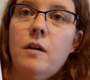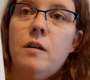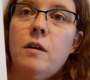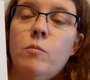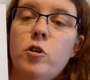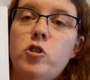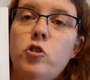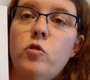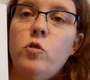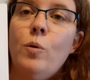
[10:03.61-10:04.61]
Number
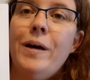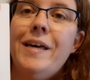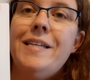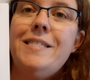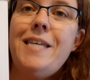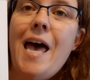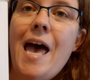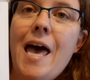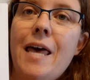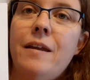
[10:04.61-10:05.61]
two,
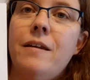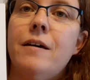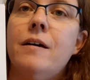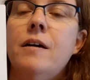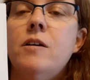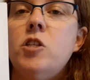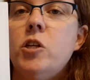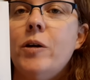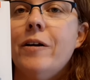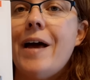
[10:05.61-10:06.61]
10. Do
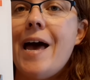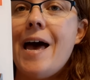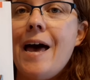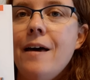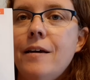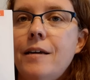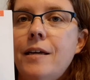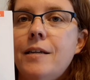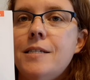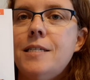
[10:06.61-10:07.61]
you hear eh
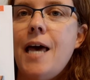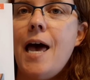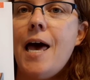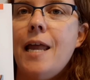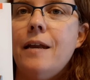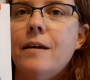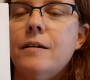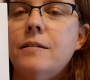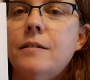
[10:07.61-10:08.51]
in 10?